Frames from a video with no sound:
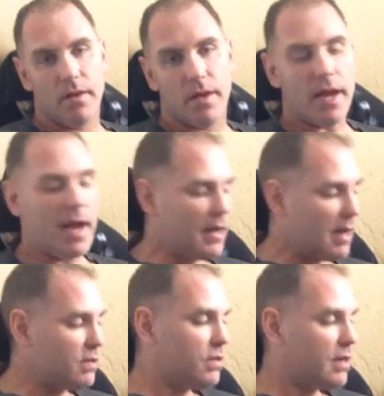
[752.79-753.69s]
Had I
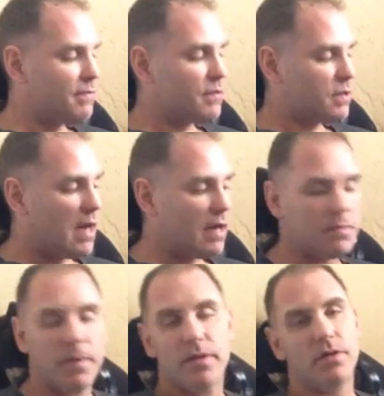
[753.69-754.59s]
not stood up for Sox,
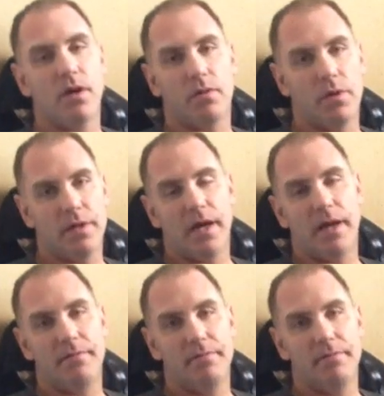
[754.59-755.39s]
my other dog would have died.